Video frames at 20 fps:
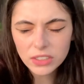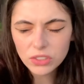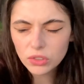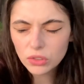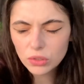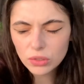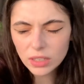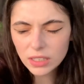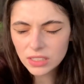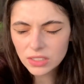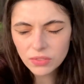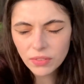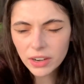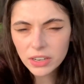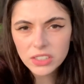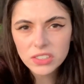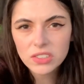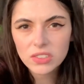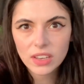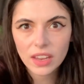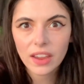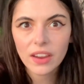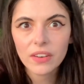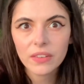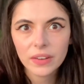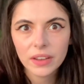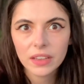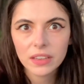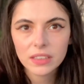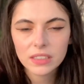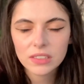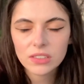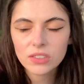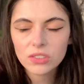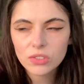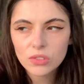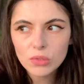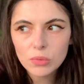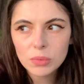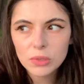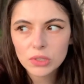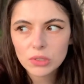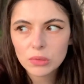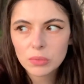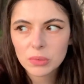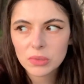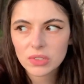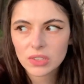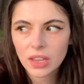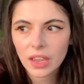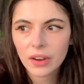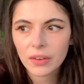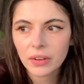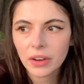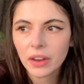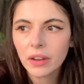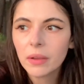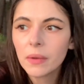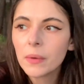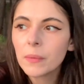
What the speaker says: scary. It's super, super scary.